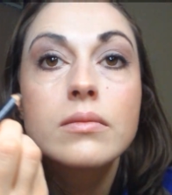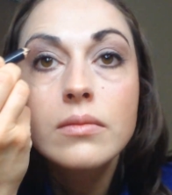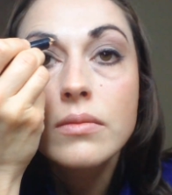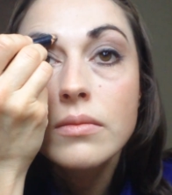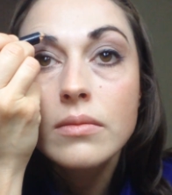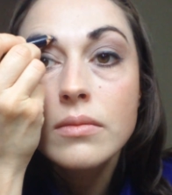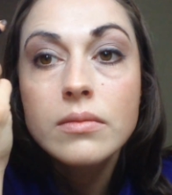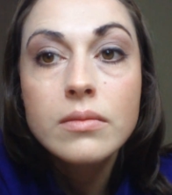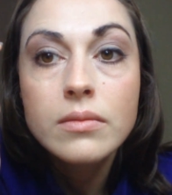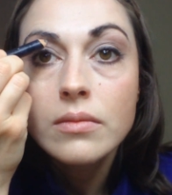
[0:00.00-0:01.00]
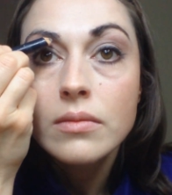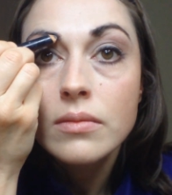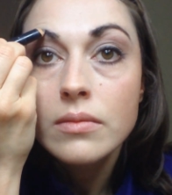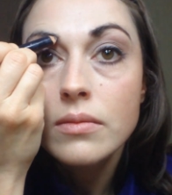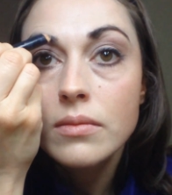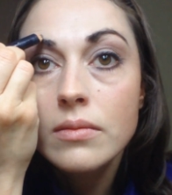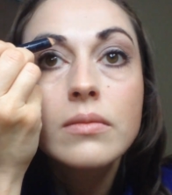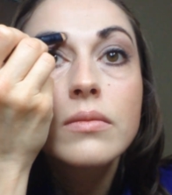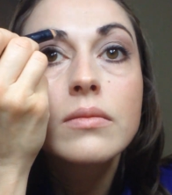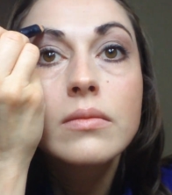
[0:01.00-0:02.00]

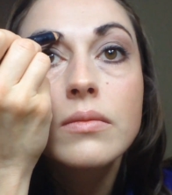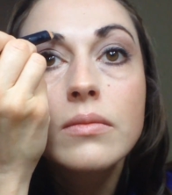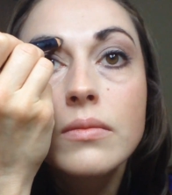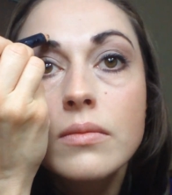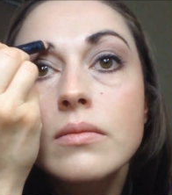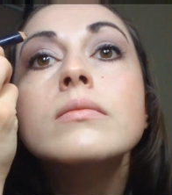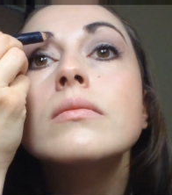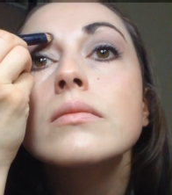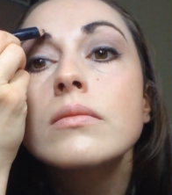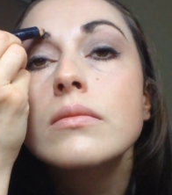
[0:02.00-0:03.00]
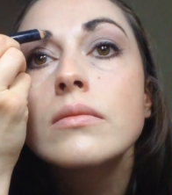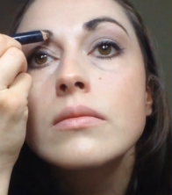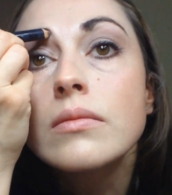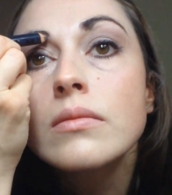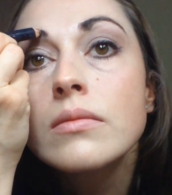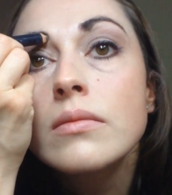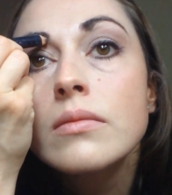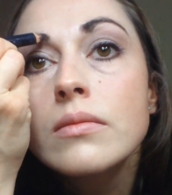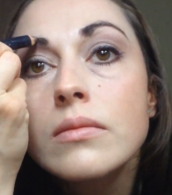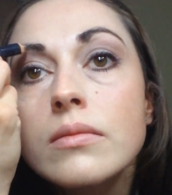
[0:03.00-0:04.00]

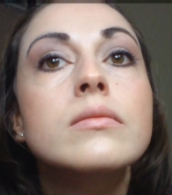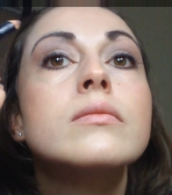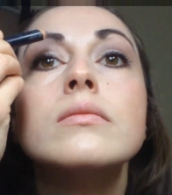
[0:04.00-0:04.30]
Nobody speaks.